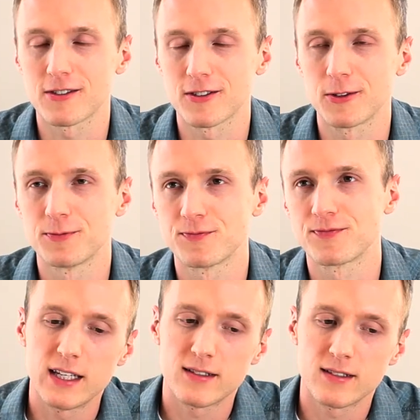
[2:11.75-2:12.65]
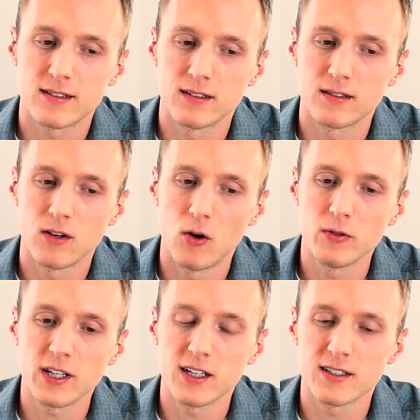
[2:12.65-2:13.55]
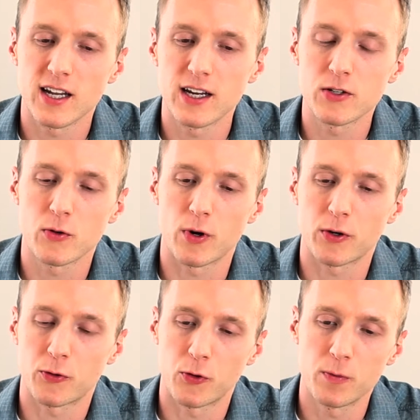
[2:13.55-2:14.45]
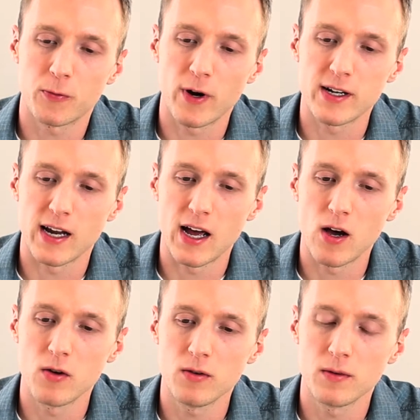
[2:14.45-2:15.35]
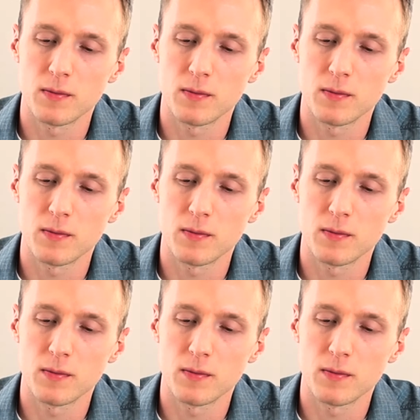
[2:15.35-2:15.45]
So it's only contained to our group right now,